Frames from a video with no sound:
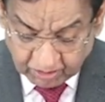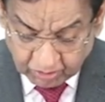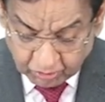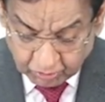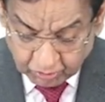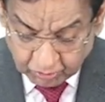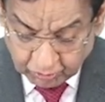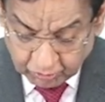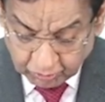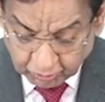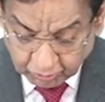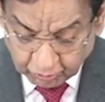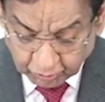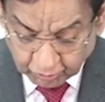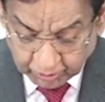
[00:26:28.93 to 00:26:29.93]
Oh,
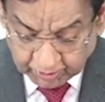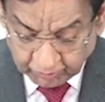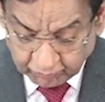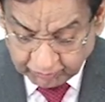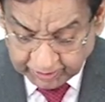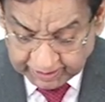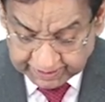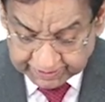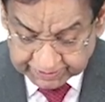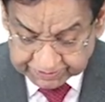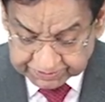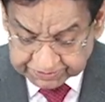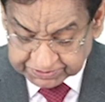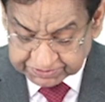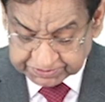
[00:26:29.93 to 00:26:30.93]

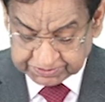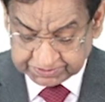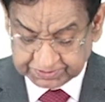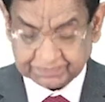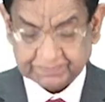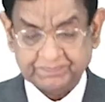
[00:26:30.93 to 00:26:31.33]
coronavirus.